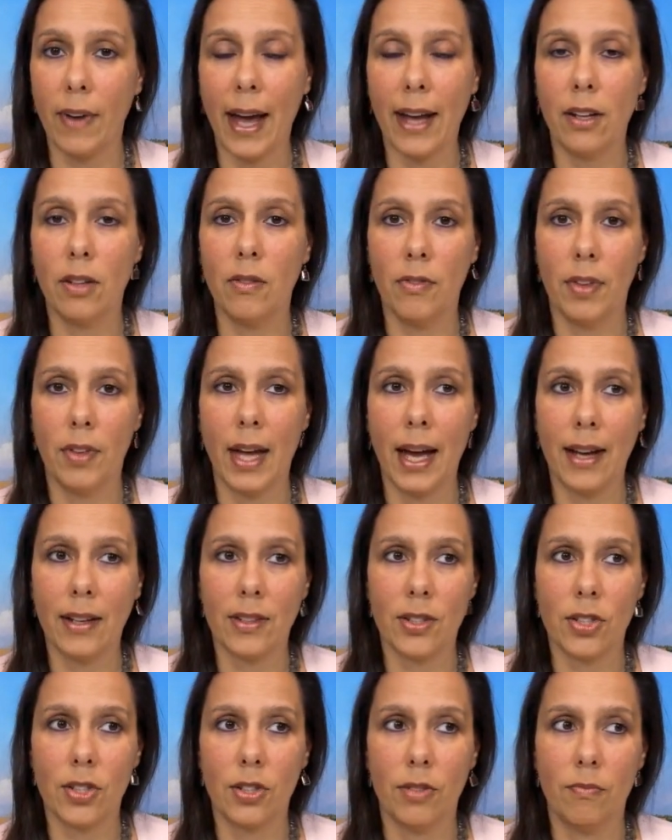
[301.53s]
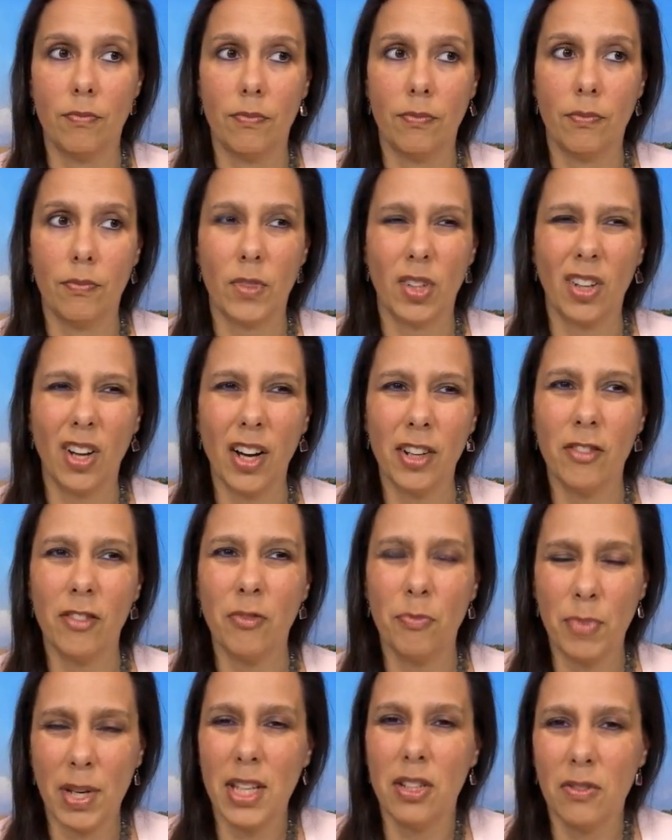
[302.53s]
out of that kind
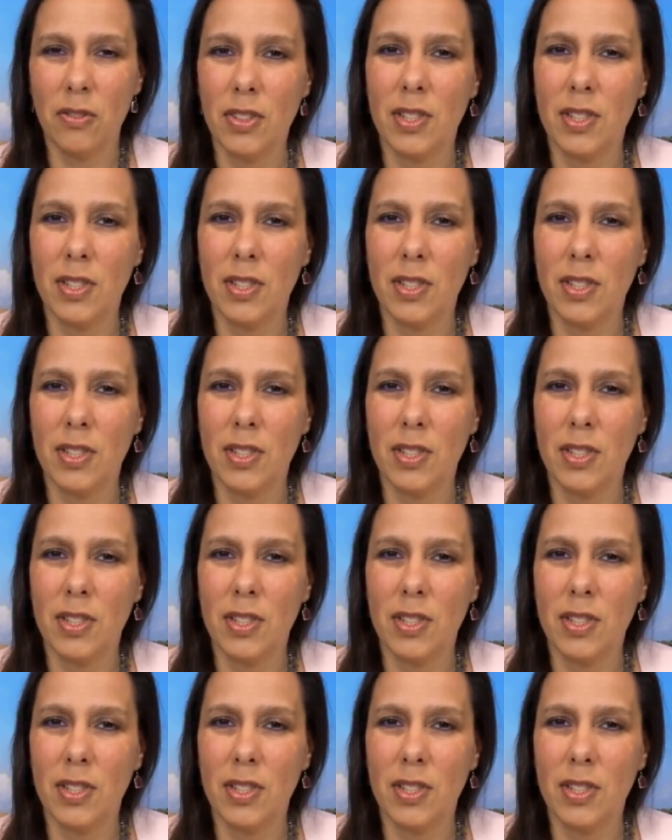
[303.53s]
of pit of